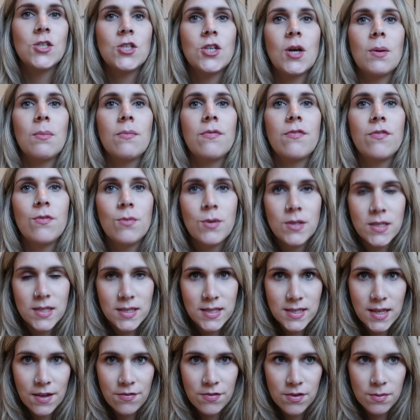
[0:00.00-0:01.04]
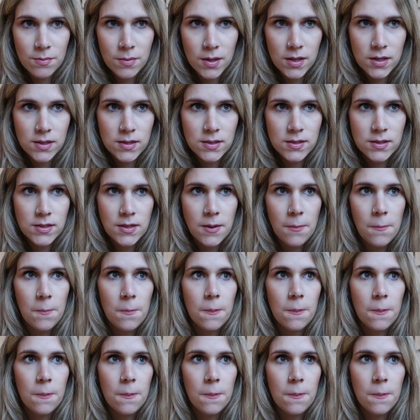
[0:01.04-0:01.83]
Jump forward to 7 months,